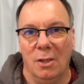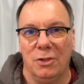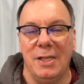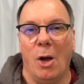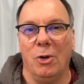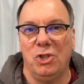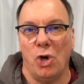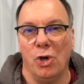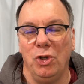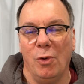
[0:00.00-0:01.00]
to now
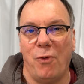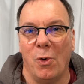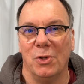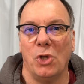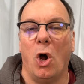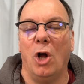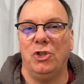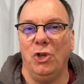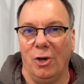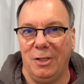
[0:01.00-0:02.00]
turn your focus
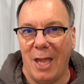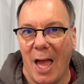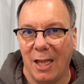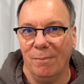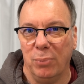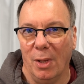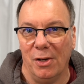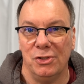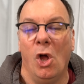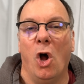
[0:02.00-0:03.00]
onto your attacking players